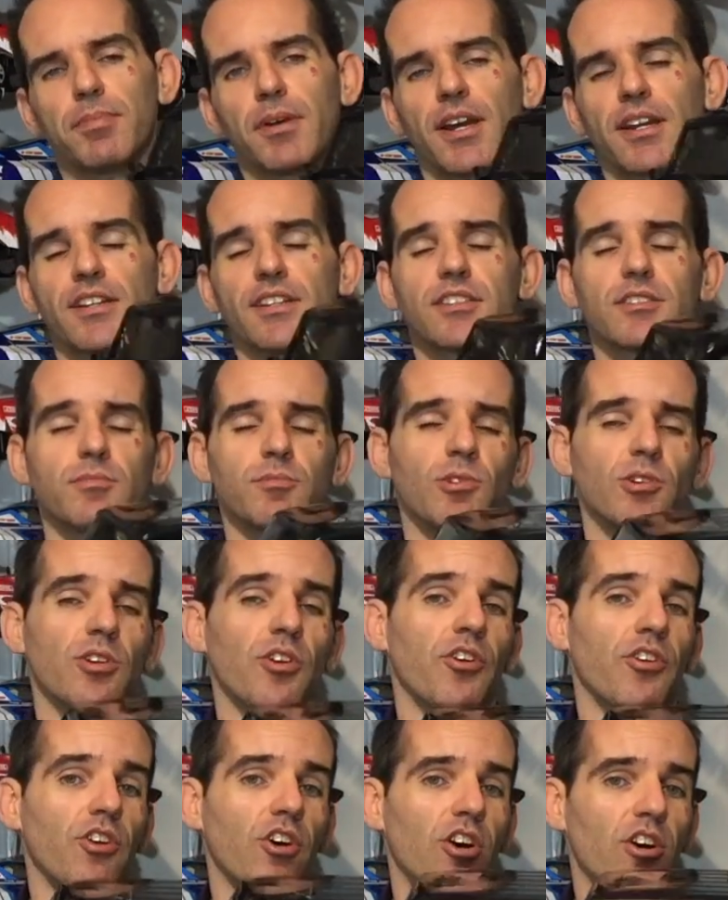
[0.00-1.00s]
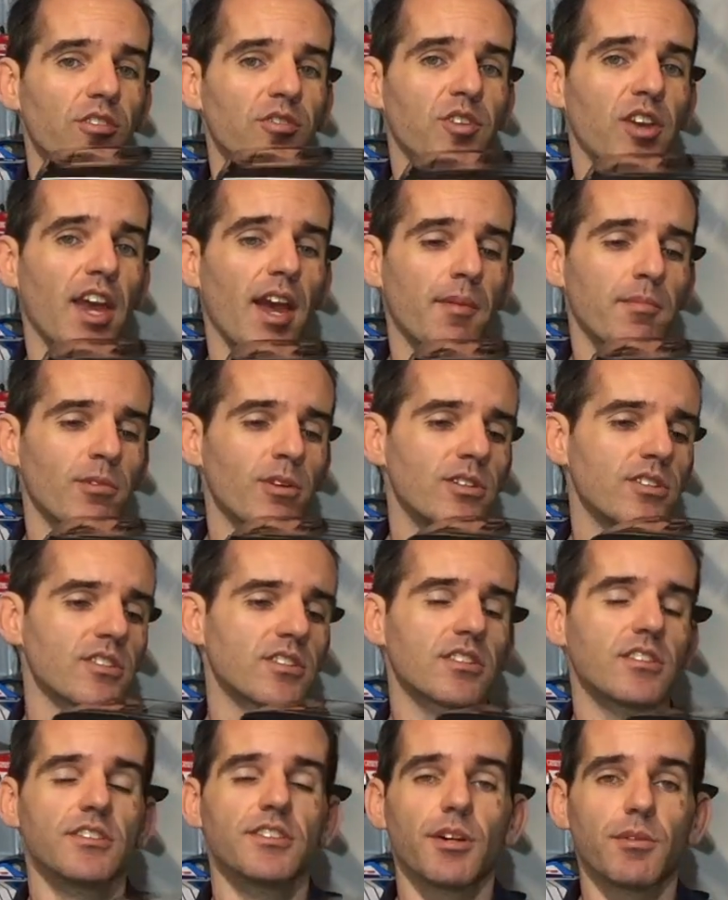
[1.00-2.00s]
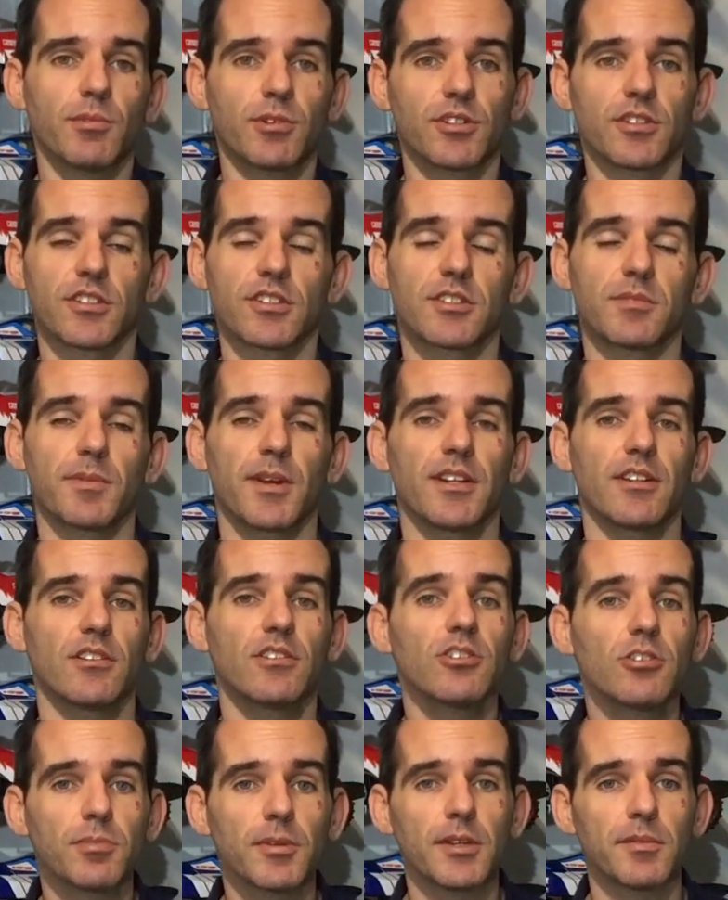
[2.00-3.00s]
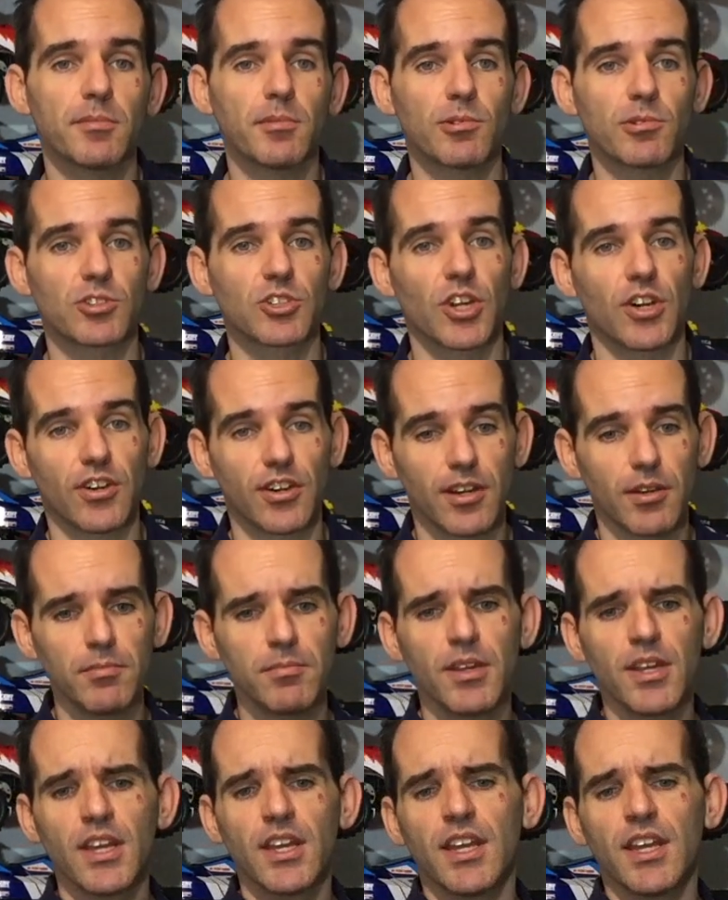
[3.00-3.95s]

buckets and whatnot off camera just because I wanted to spend a little bit more time